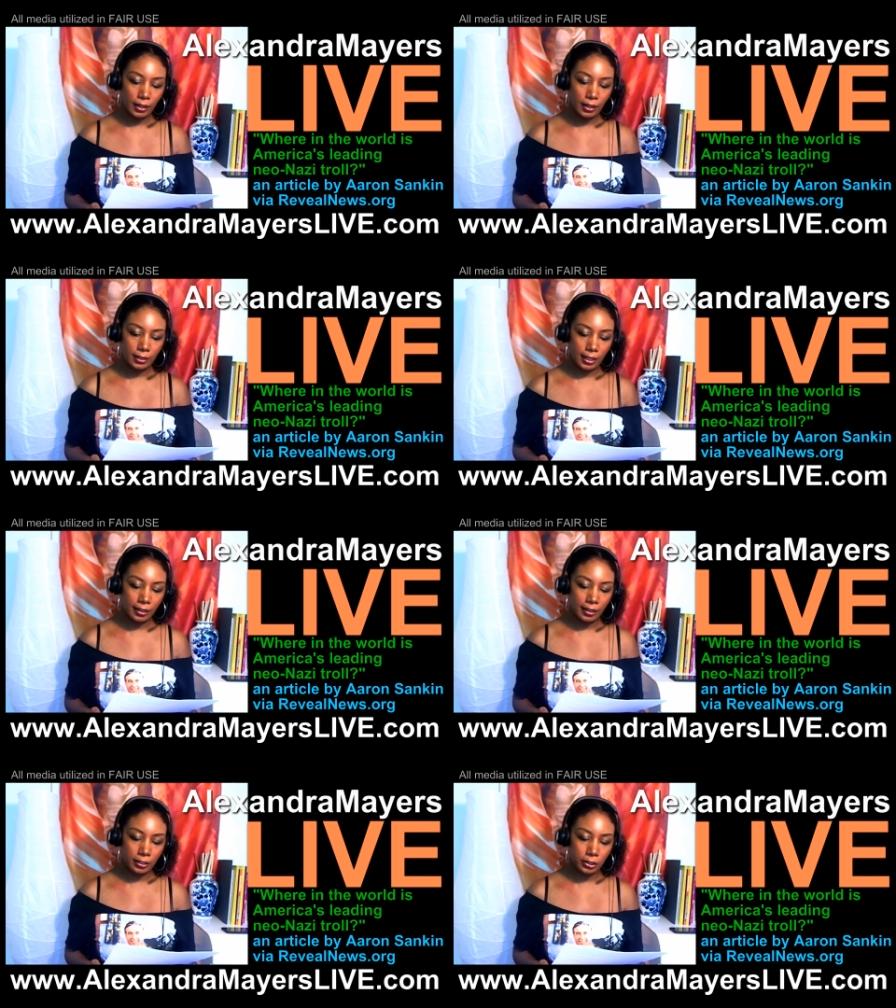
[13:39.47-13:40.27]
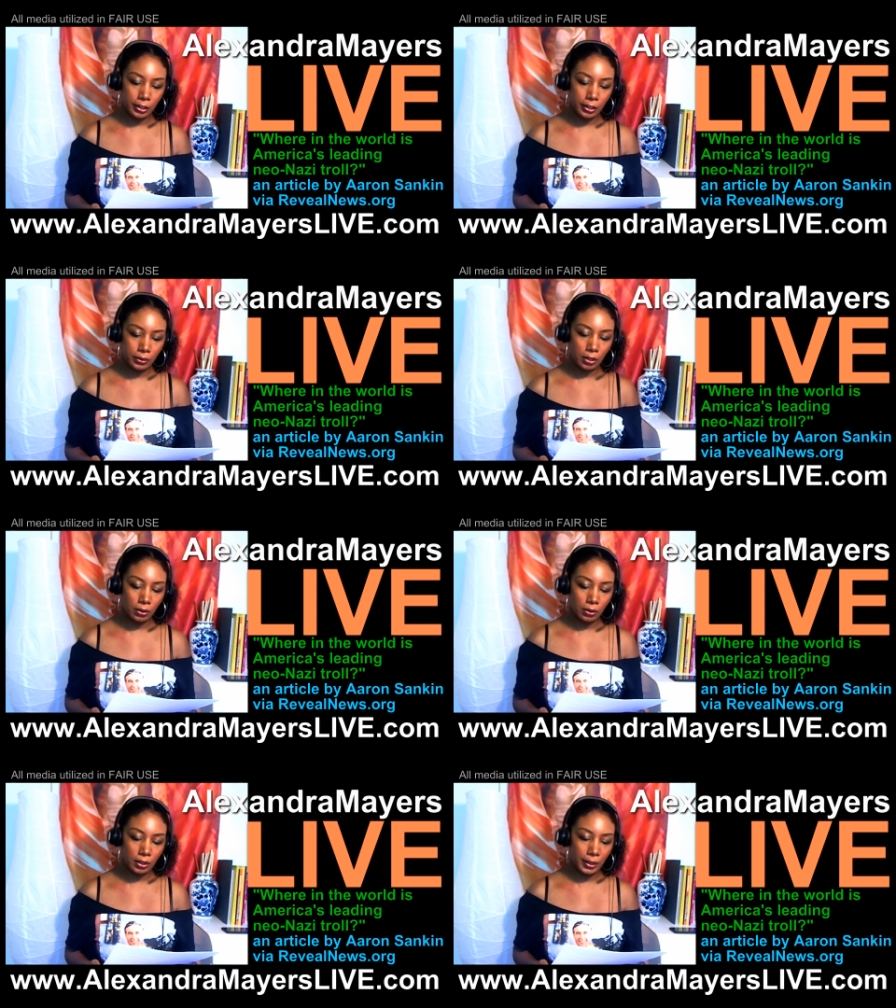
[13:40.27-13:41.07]
said the suit's
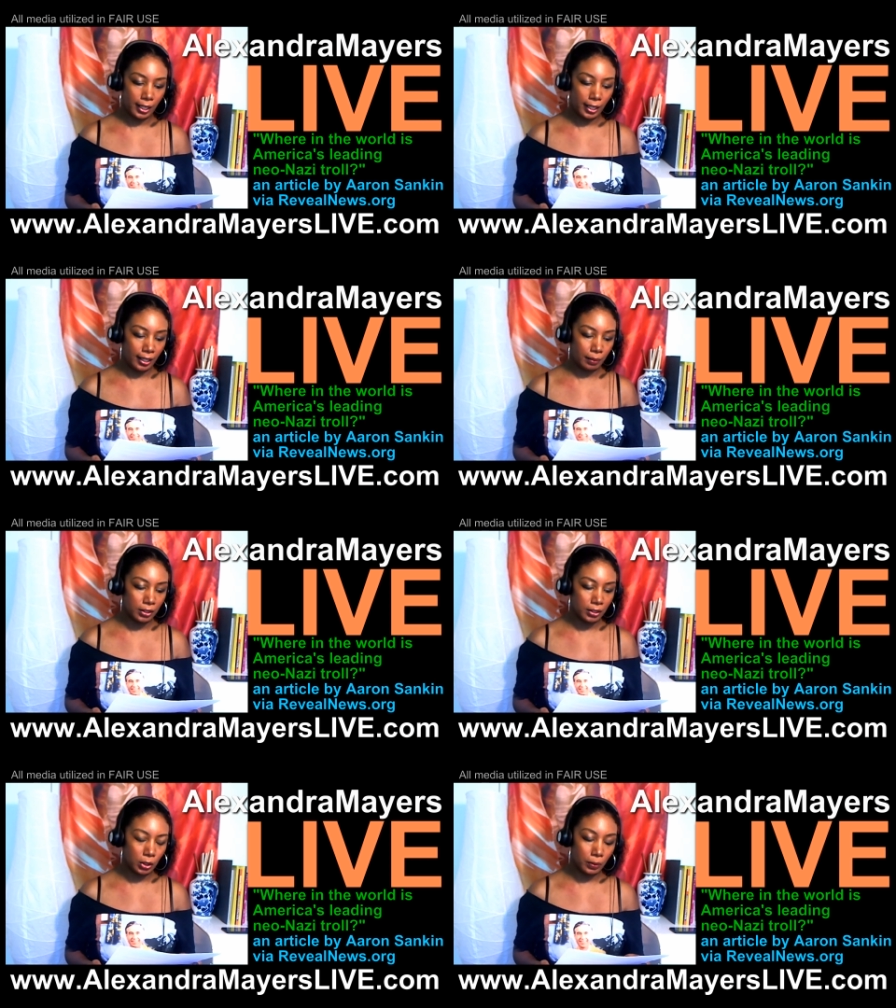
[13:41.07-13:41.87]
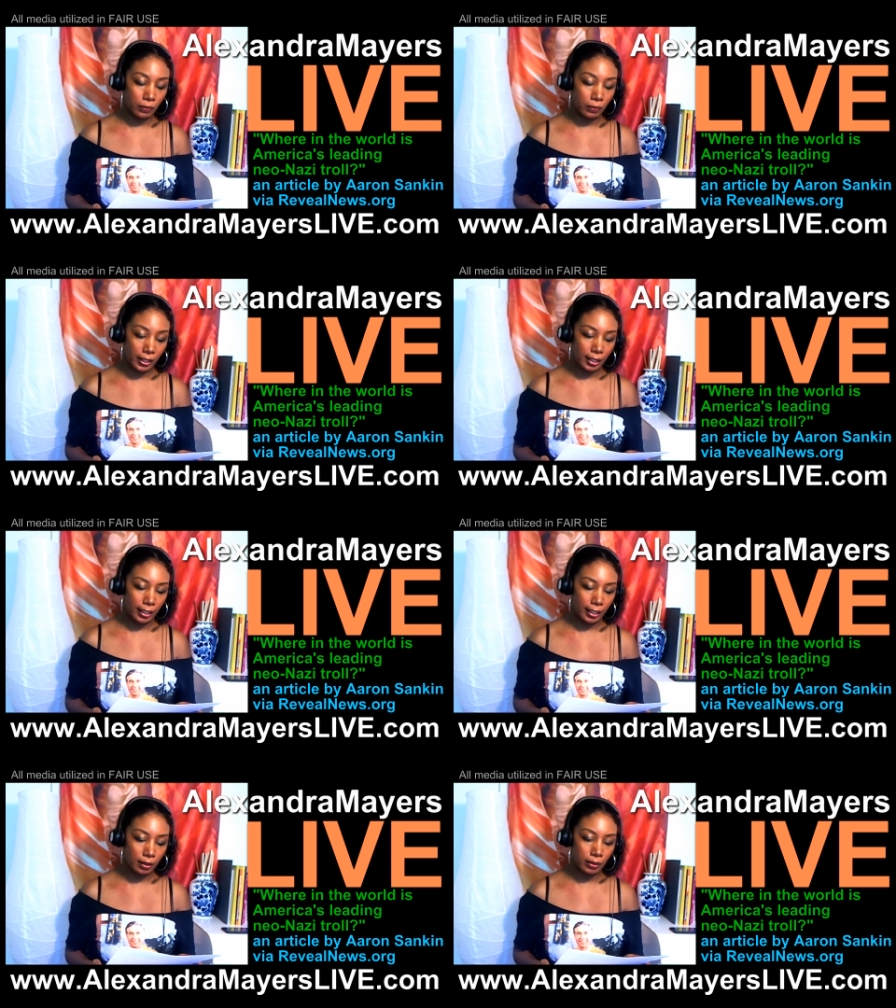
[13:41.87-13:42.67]
ultimate aim is to prevent
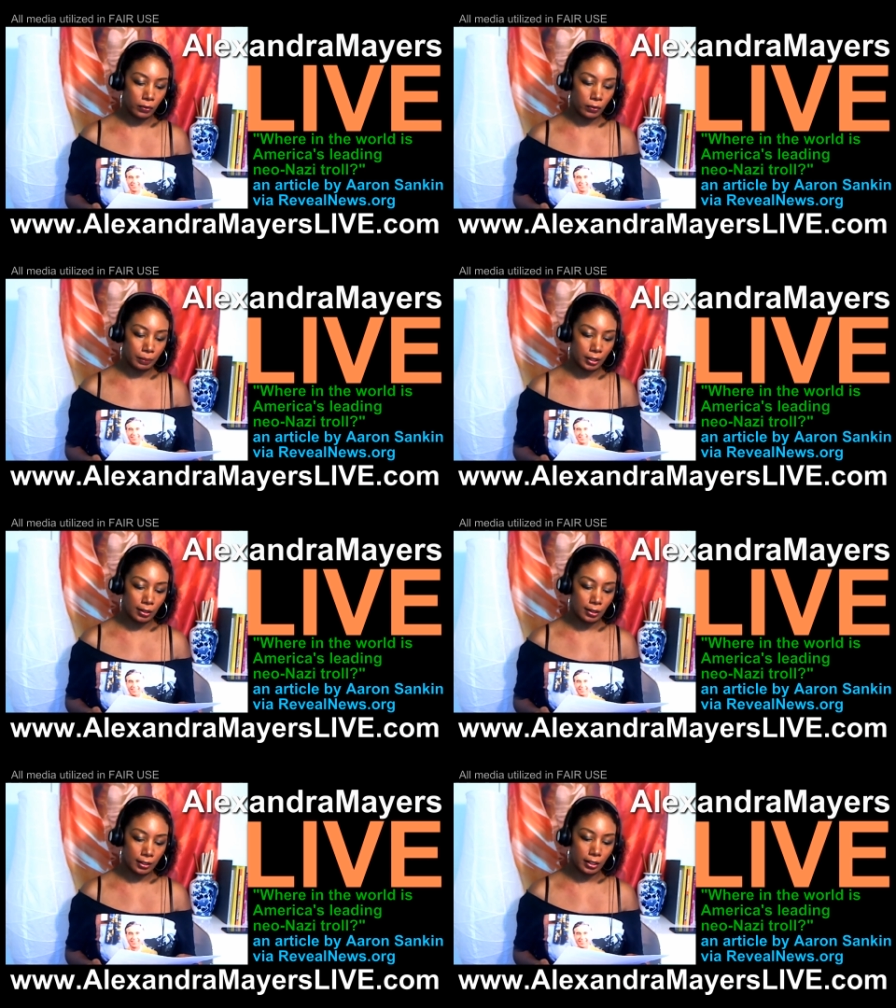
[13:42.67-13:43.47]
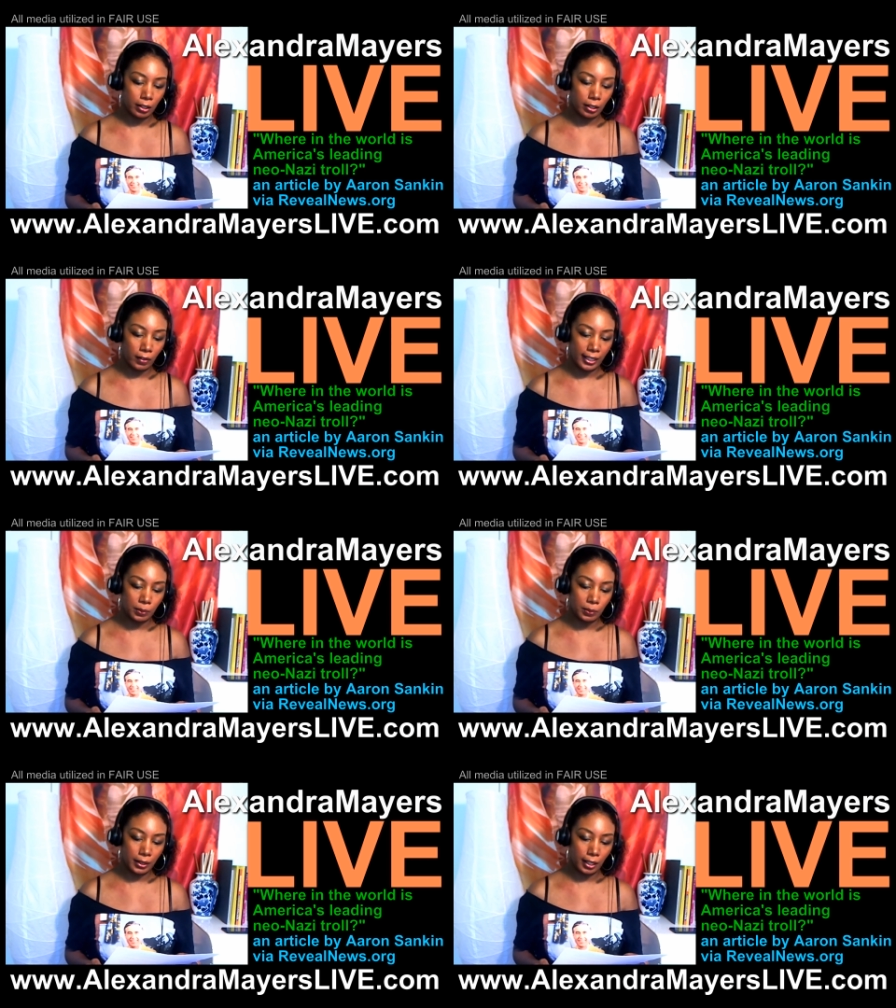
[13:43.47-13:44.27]
Anglin from conducting
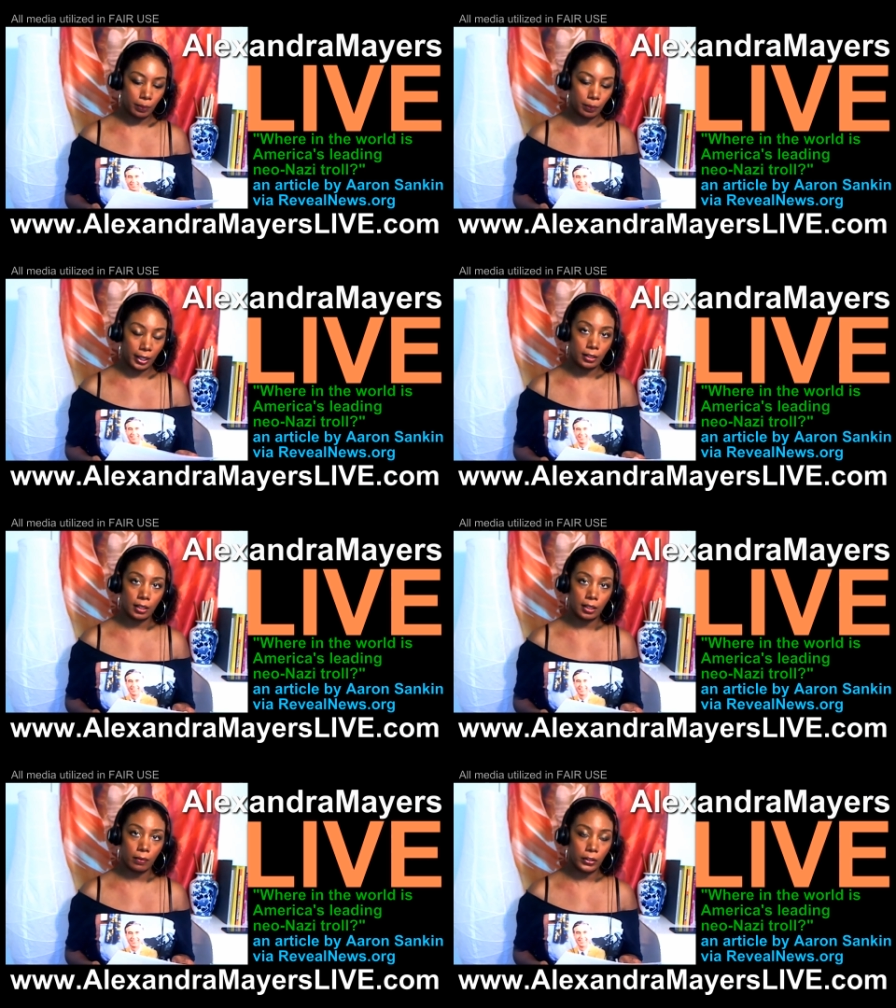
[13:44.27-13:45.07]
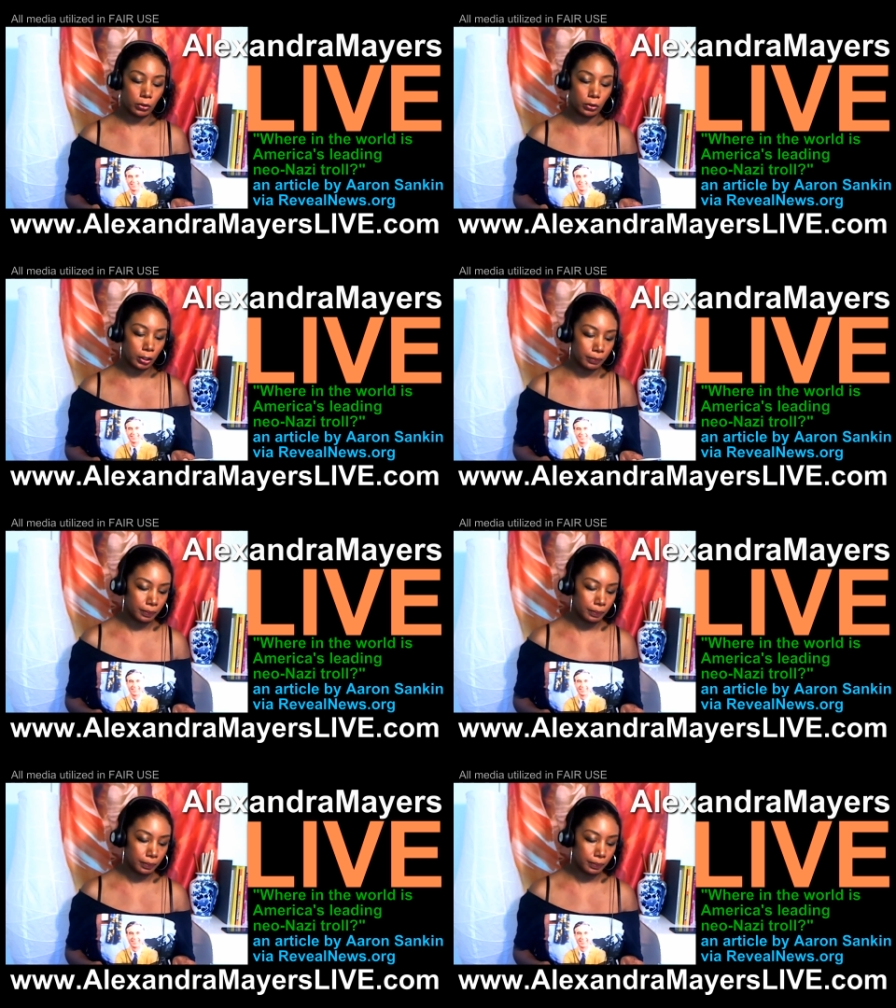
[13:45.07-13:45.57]
harassment campaigns in the future.